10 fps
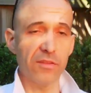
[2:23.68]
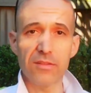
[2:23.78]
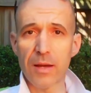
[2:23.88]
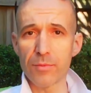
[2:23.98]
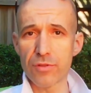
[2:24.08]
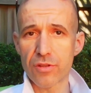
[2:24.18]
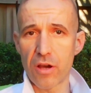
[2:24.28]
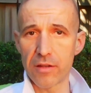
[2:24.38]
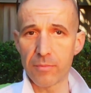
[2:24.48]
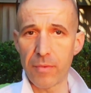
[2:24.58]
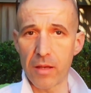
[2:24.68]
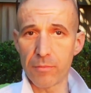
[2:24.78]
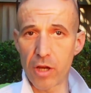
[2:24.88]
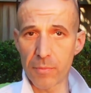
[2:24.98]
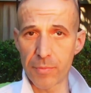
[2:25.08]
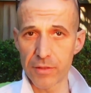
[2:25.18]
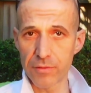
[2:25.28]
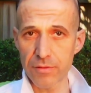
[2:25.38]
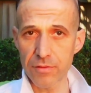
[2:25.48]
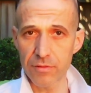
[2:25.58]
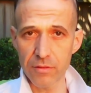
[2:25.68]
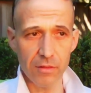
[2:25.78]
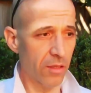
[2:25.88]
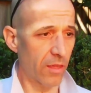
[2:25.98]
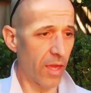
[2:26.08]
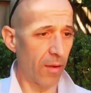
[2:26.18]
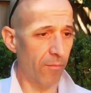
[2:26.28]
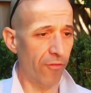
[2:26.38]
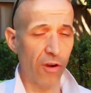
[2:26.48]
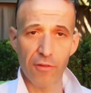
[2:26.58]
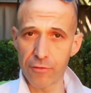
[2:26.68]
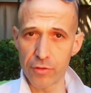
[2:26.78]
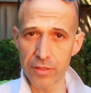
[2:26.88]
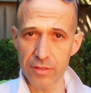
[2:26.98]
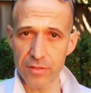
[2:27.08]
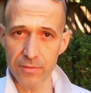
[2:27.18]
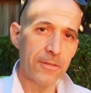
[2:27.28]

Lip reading: double-sided mountain bike pedals, the M540s.